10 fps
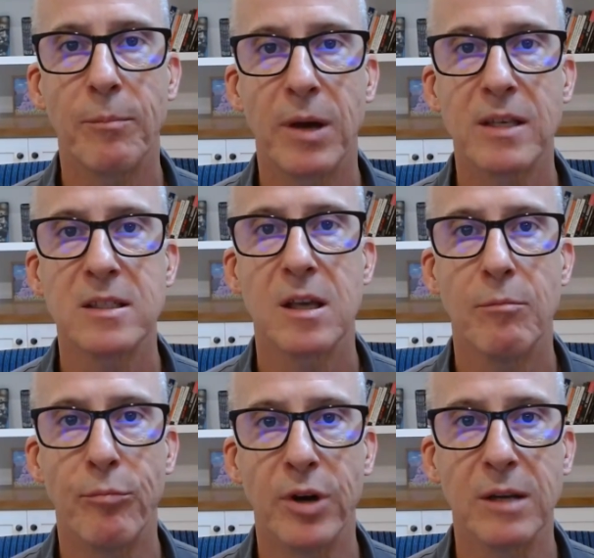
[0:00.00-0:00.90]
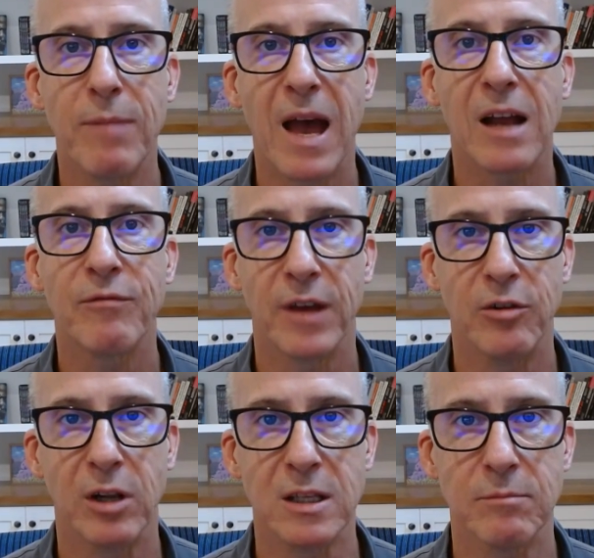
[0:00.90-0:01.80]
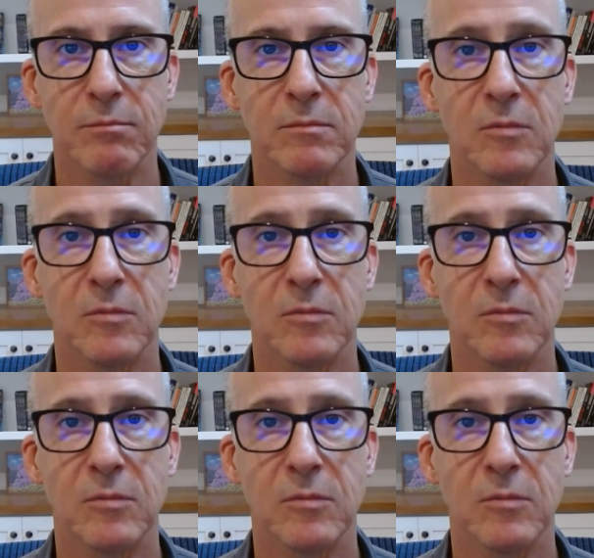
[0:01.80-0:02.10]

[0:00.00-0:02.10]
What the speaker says: us bring back federalism.